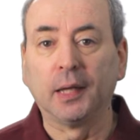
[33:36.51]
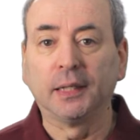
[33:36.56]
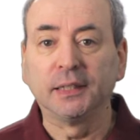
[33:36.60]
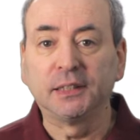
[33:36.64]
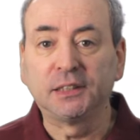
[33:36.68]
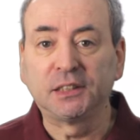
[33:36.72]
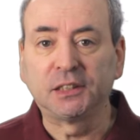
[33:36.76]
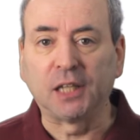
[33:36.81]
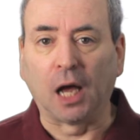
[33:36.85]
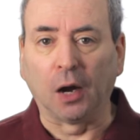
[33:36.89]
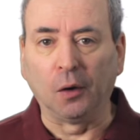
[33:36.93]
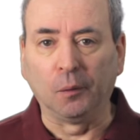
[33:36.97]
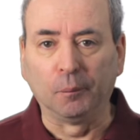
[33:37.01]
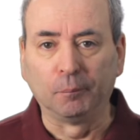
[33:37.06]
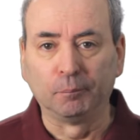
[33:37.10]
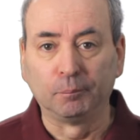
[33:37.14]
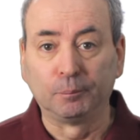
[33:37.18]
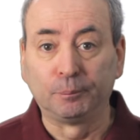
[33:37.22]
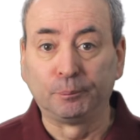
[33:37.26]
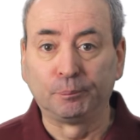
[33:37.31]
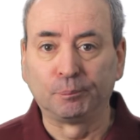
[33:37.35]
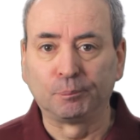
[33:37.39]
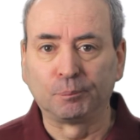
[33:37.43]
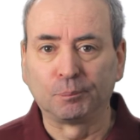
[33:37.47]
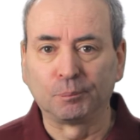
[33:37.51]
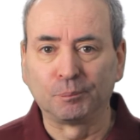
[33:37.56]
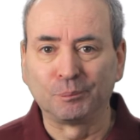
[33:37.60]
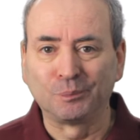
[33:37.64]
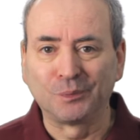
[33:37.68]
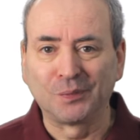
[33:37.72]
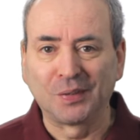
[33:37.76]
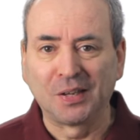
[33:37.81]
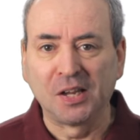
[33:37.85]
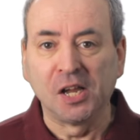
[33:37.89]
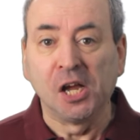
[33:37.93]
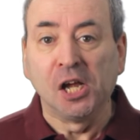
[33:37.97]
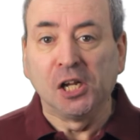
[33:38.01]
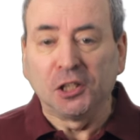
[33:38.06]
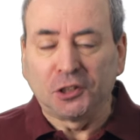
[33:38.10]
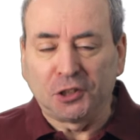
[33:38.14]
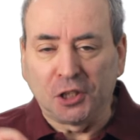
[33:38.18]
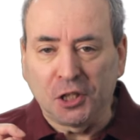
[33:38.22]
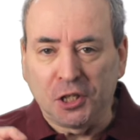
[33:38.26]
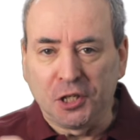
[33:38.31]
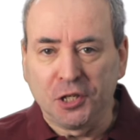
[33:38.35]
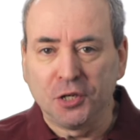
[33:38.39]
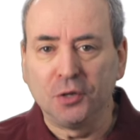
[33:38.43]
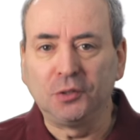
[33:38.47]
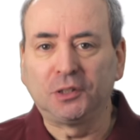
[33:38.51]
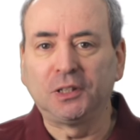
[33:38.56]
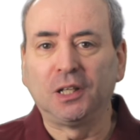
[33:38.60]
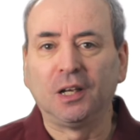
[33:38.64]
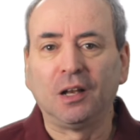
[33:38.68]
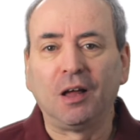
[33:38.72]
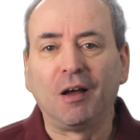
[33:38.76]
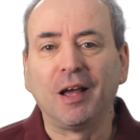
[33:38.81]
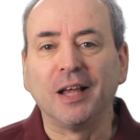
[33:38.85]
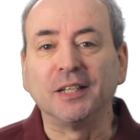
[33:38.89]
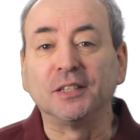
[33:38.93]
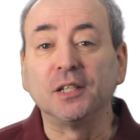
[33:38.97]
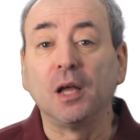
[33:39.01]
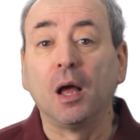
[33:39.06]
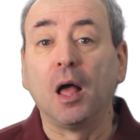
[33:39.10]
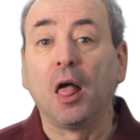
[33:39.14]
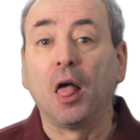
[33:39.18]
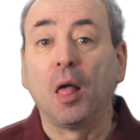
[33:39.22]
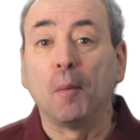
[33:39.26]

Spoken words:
So, to utilise